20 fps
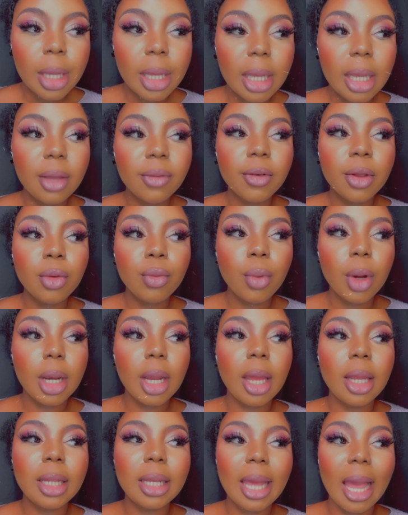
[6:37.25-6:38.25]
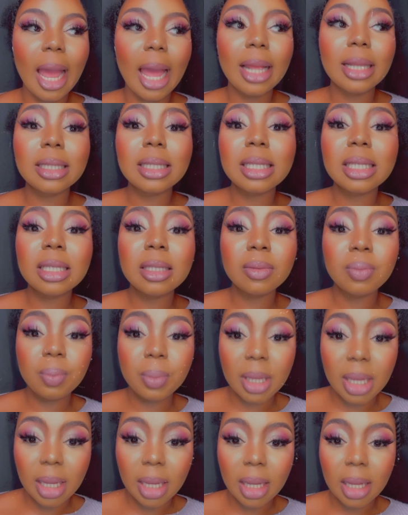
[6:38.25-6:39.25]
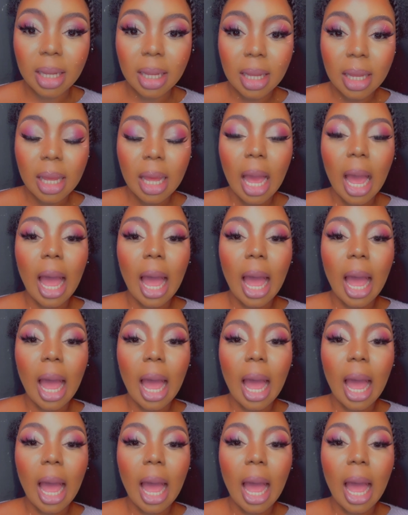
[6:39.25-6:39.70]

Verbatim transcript: even when I can't speak